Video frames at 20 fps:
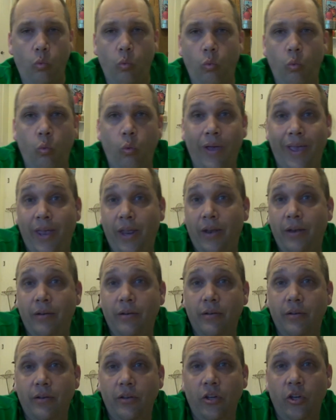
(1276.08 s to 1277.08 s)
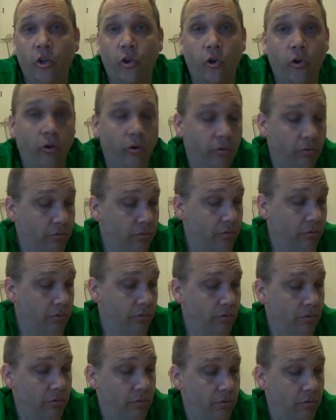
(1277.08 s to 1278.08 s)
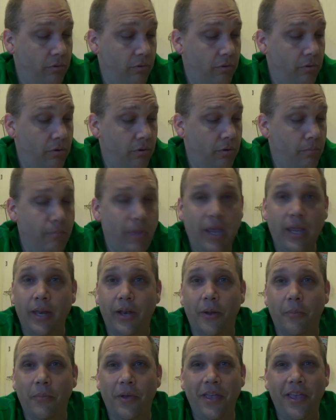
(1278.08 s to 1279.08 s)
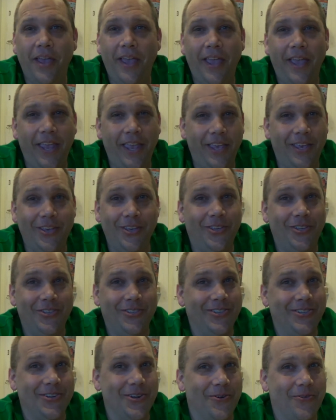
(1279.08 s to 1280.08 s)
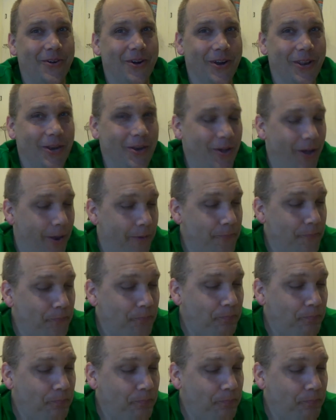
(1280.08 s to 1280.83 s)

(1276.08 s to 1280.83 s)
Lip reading: when you're making them. You just don't want to do it.